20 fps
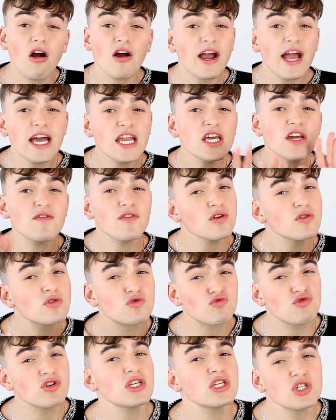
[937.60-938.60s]
Are any of
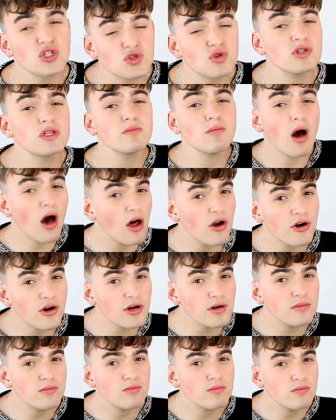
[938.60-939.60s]
those really truly
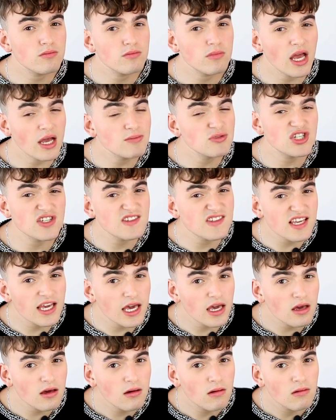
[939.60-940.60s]
modern,
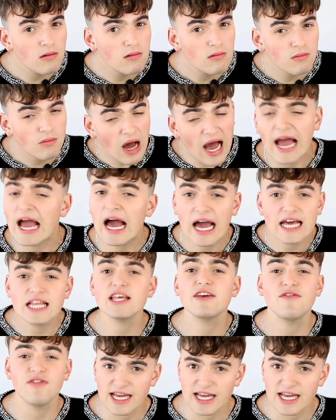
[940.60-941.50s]
MGC? I highly